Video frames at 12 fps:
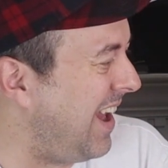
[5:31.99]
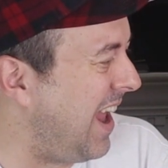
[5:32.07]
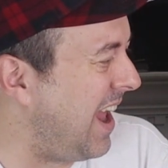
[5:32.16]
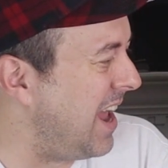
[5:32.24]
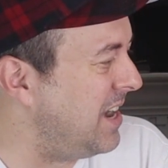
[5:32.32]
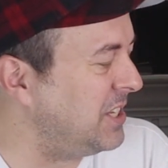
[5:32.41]

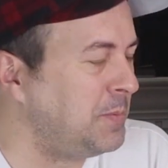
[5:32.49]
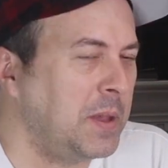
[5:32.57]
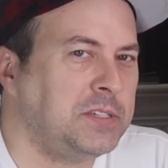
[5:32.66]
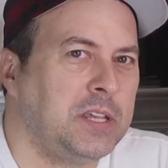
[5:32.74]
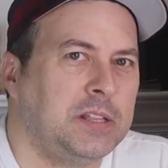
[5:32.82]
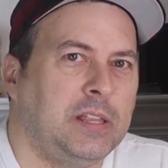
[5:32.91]
and it's
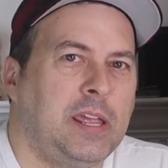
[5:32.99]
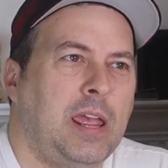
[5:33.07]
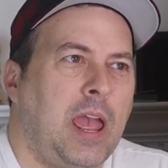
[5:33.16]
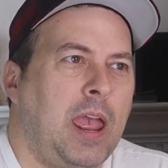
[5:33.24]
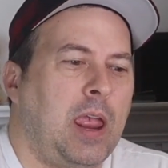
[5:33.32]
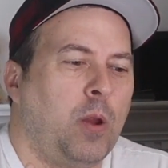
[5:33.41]

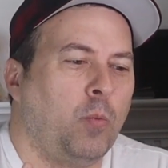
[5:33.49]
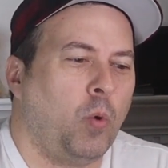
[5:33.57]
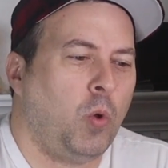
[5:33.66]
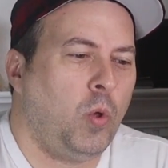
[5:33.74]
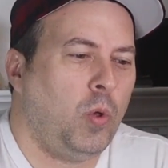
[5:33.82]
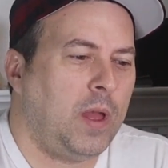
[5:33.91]
basically a
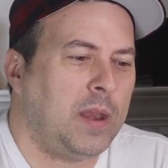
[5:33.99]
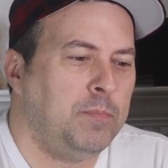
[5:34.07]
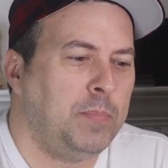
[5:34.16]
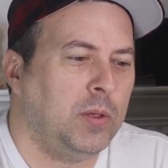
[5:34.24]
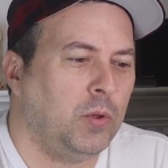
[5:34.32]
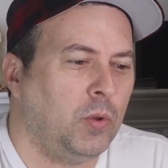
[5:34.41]
roll
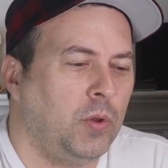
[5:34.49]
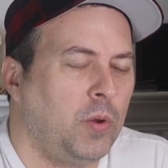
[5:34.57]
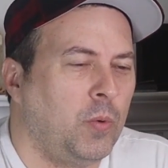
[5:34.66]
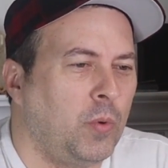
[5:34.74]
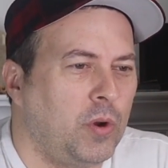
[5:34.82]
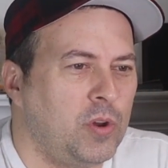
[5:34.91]
and build
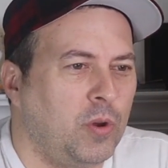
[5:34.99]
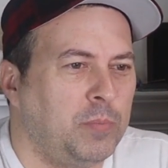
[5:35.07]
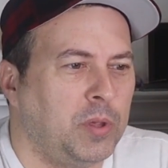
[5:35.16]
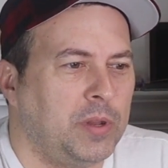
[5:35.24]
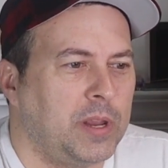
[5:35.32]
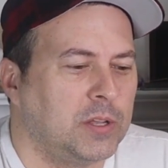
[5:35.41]
where you're
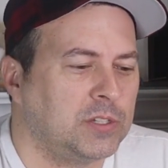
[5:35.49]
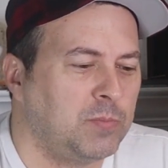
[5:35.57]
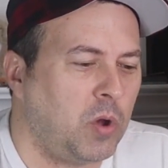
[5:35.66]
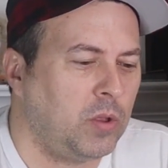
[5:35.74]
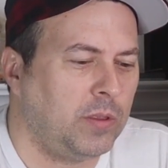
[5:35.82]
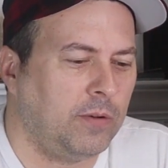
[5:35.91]
building a
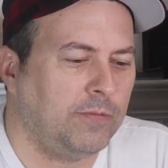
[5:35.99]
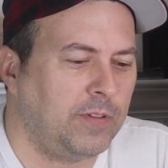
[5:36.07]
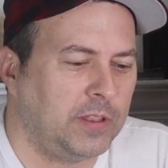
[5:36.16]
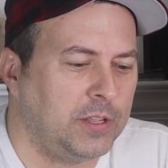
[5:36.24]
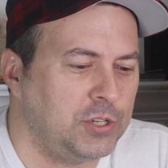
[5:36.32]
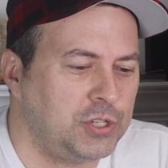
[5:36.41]
small little
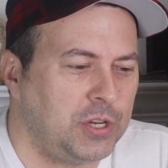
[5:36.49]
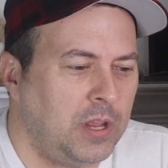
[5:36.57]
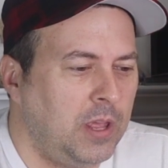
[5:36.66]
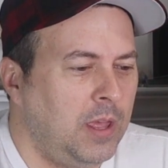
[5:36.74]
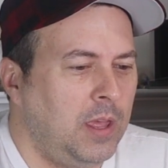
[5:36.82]
village